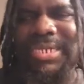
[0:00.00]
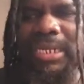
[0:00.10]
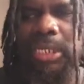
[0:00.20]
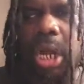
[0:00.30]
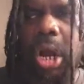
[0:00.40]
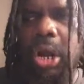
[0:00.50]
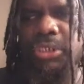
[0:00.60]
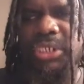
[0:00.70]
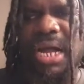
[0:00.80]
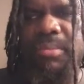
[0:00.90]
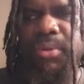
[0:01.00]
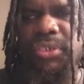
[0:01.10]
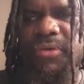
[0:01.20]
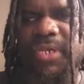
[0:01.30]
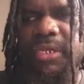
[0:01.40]
in large
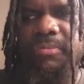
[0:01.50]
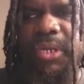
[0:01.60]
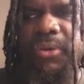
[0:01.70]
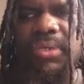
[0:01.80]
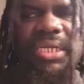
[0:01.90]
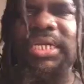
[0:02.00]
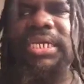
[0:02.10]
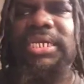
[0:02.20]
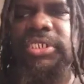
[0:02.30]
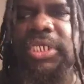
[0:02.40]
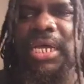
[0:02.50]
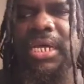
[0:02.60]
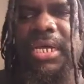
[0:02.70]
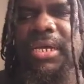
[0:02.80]
numbers of communities,